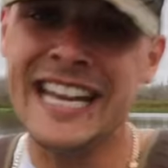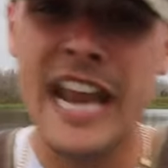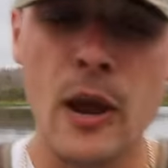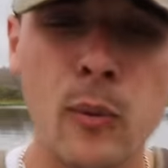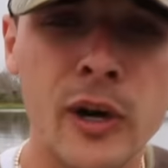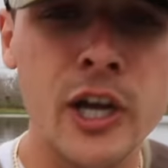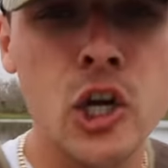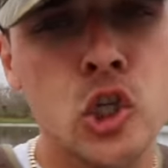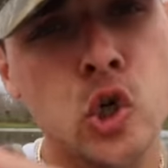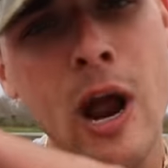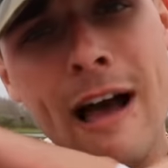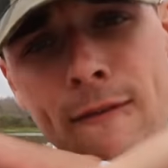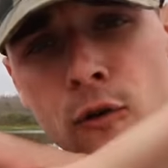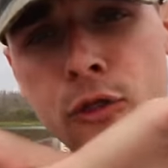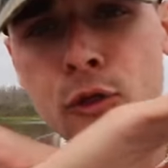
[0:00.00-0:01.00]
Today we're gonna
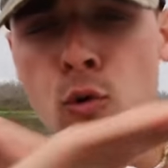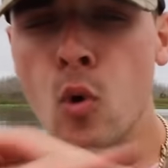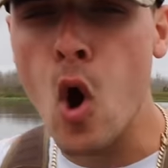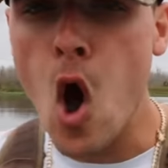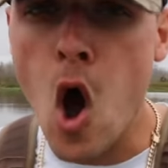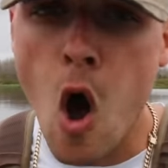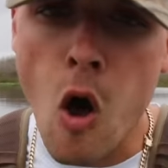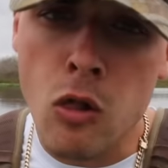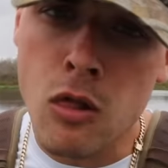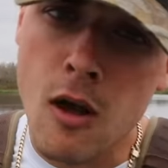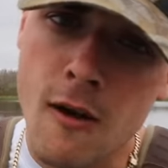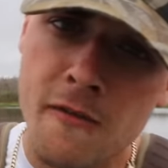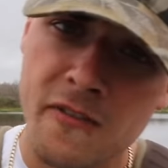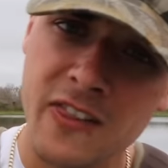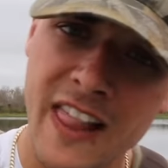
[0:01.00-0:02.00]
travel through all
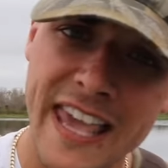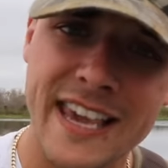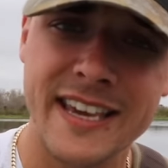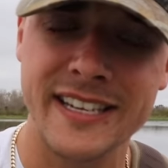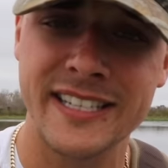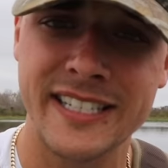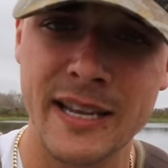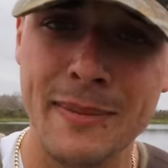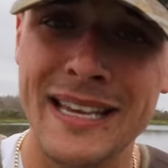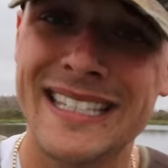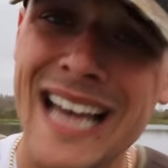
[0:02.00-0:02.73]
of Lake Kissimmee.